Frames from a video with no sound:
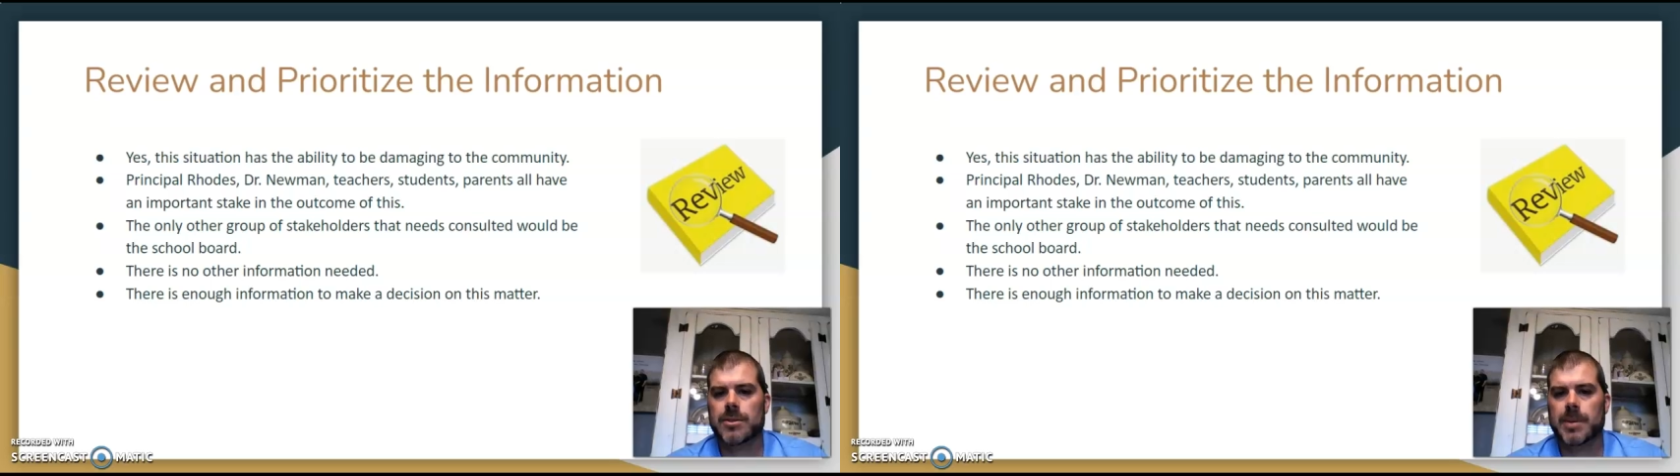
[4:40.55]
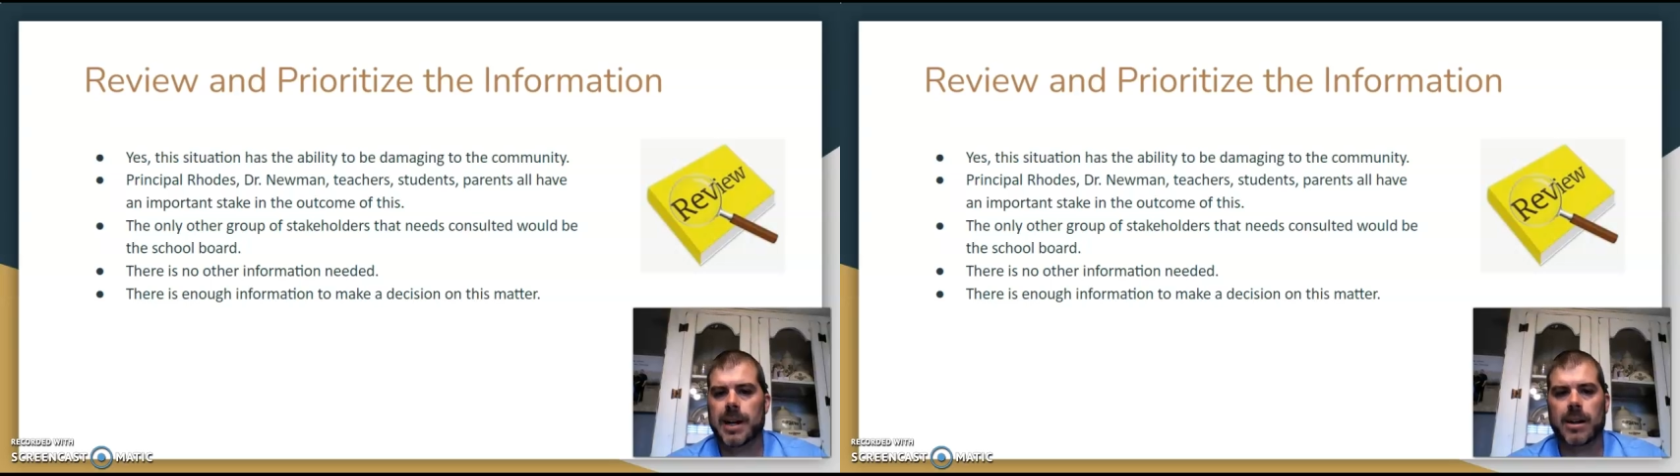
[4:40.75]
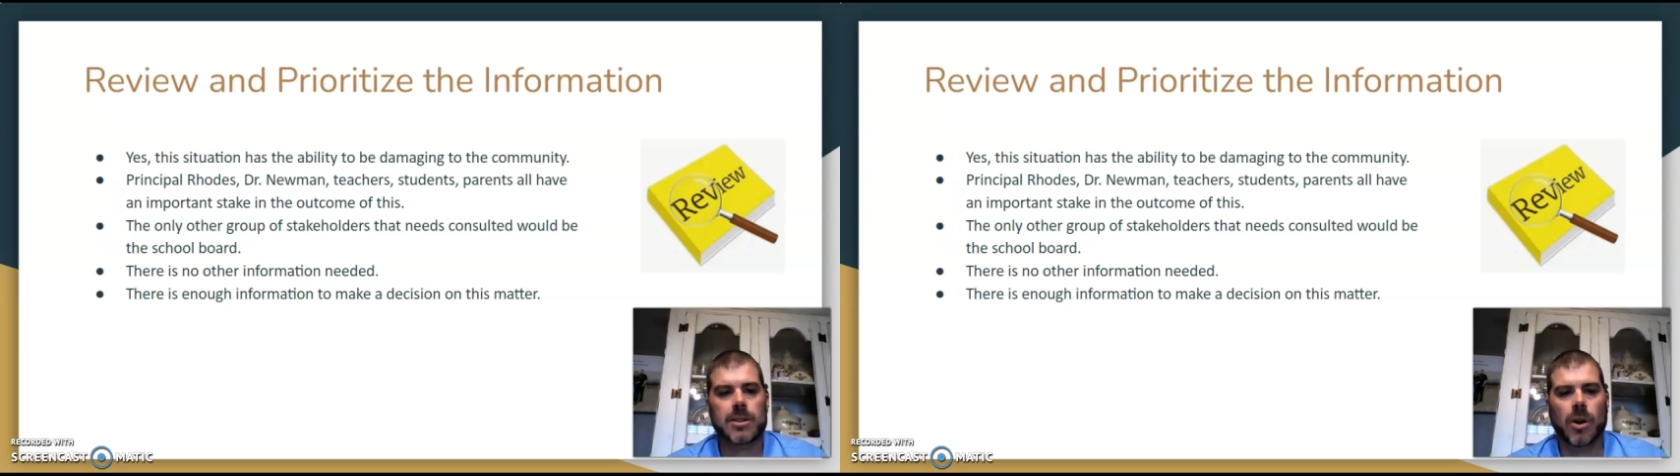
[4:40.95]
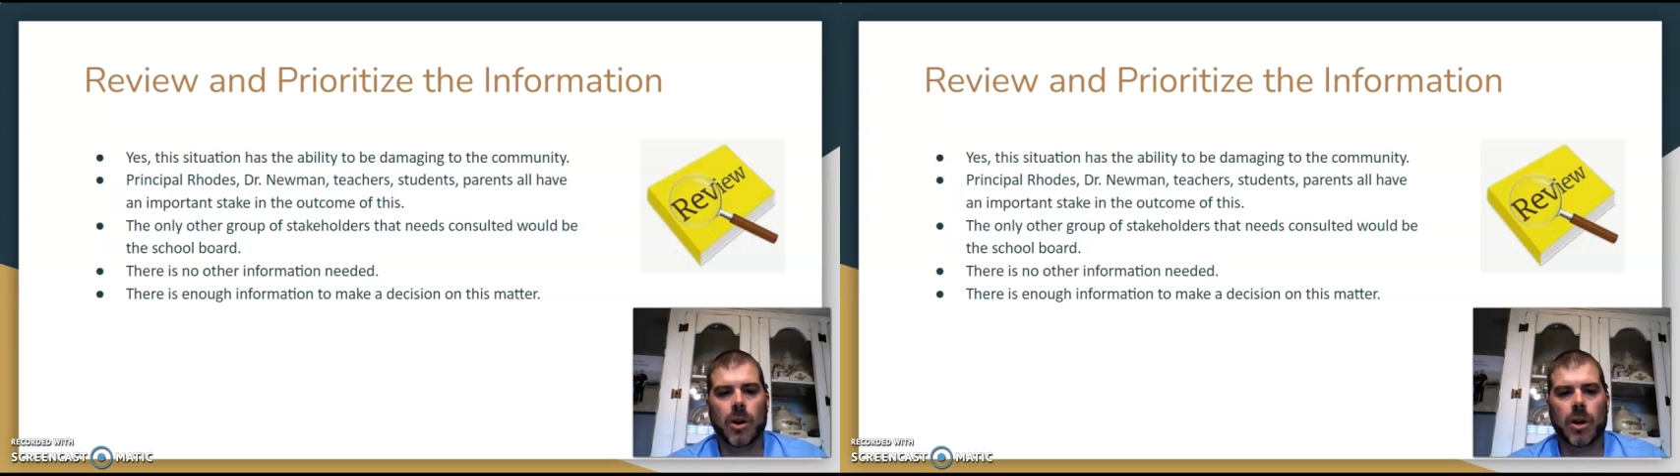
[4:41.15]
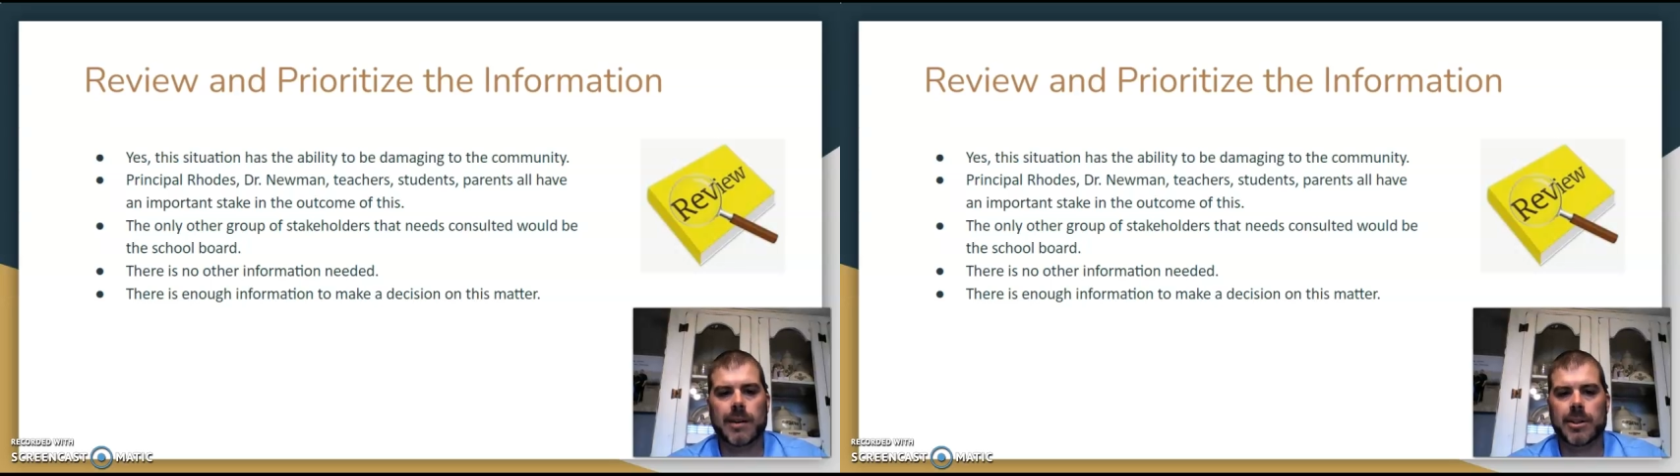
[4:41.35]
and parents
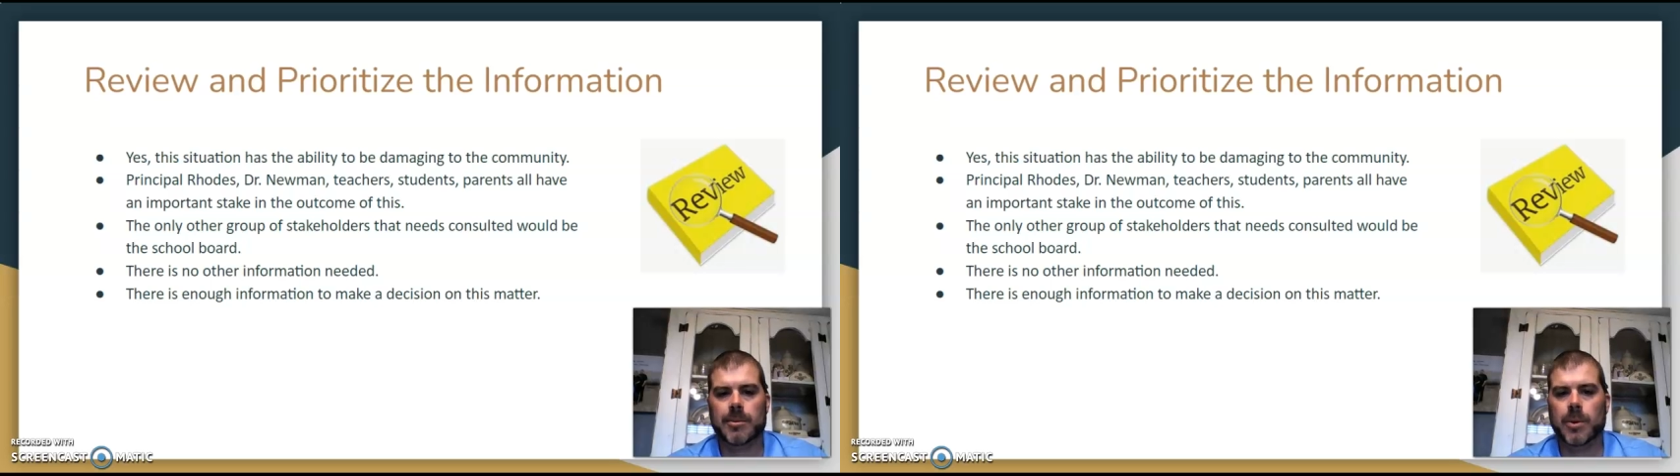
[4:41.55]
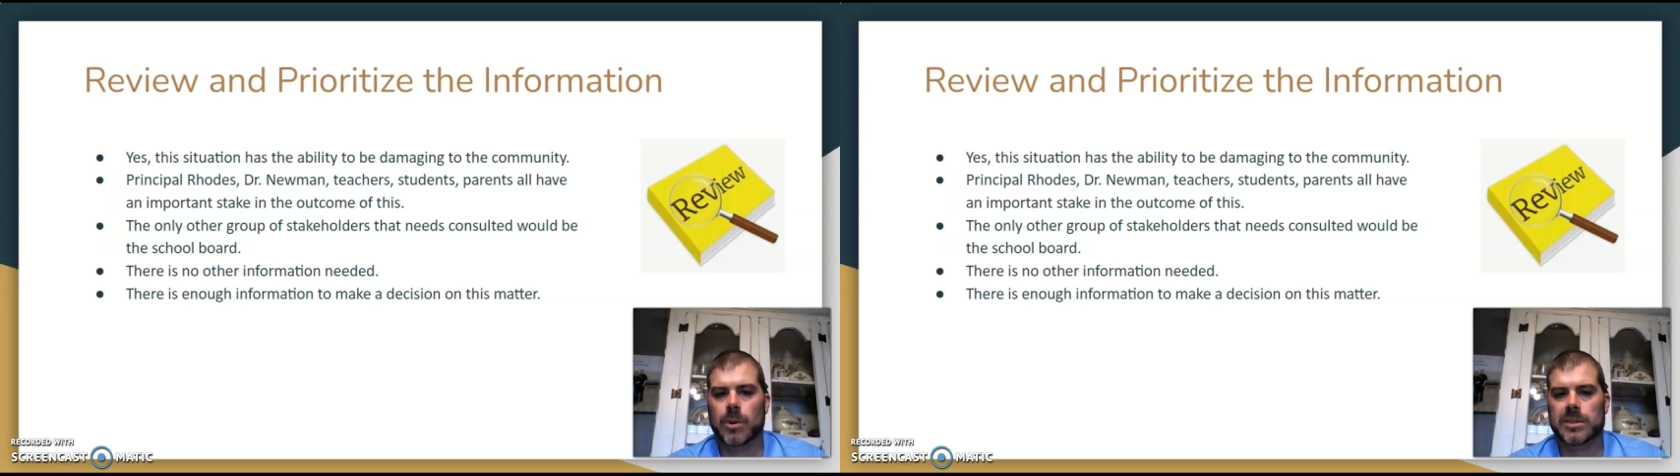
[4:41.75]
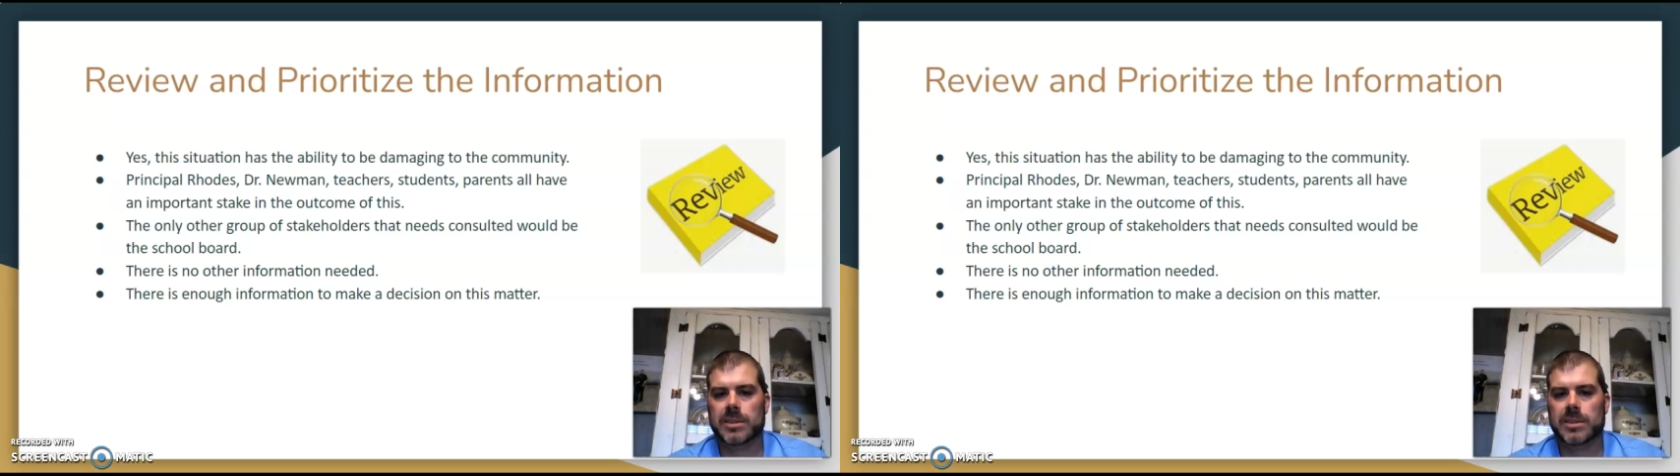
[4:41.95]
all have an important